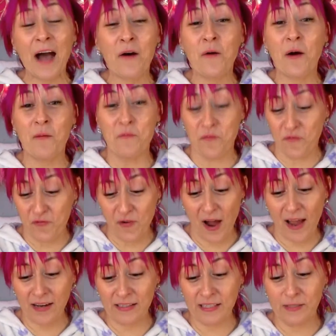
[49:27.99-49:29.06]
Now
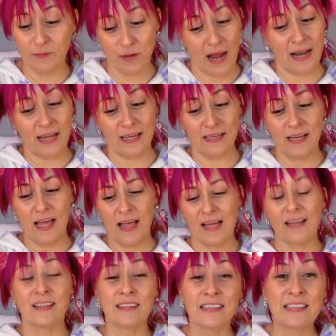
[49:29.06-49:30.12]
I'm finally
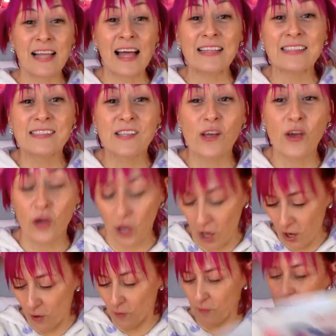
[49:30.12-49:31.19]
ready. Let's
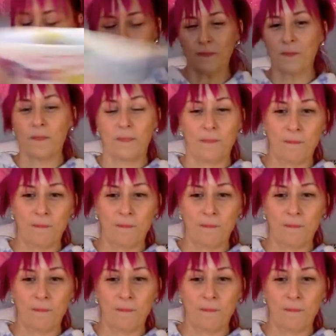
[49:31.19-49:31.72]
go.